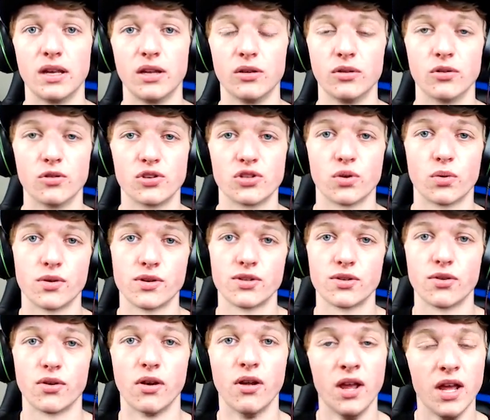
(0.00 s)
then heal your
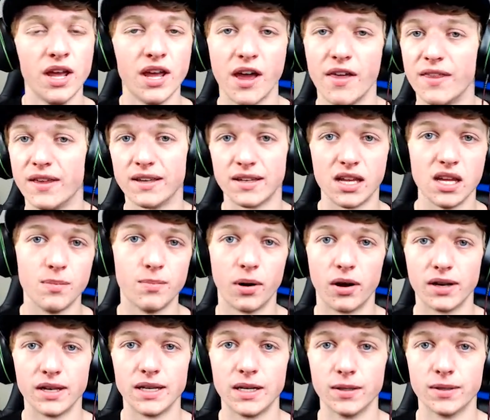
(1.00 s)
sorcerer, and then
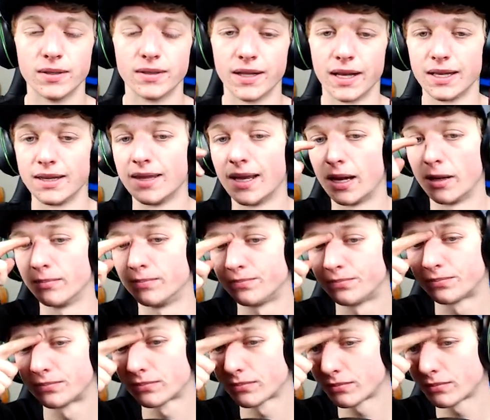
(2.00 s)
keep on healing like that.